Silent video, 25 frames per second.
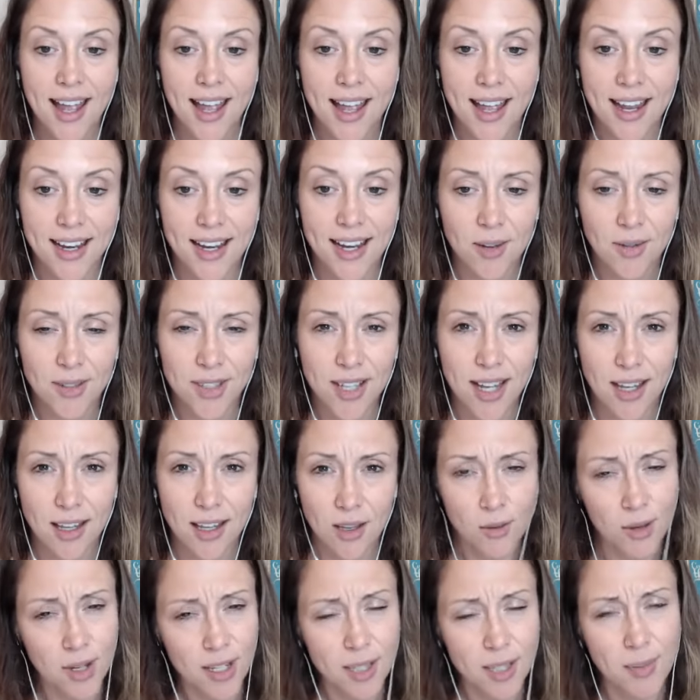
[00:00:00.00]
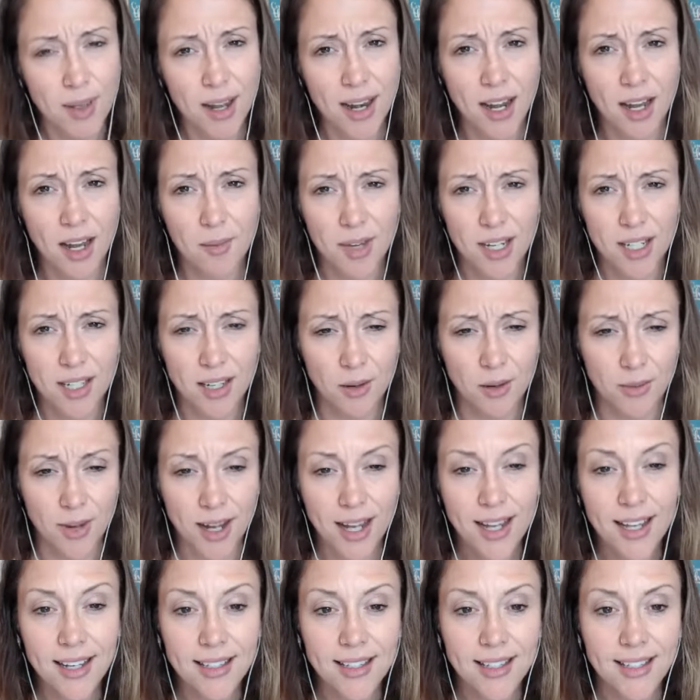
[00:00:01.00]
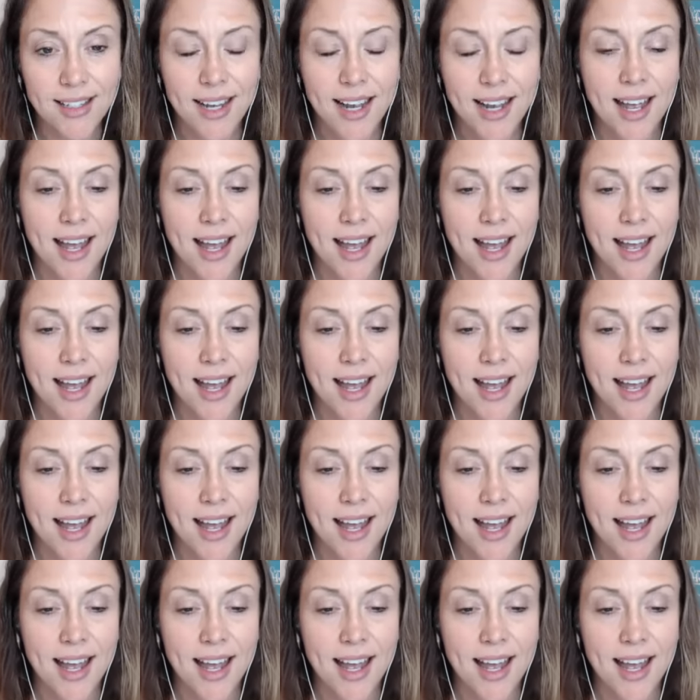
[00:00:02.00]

And he was like, You want to spend how much on what?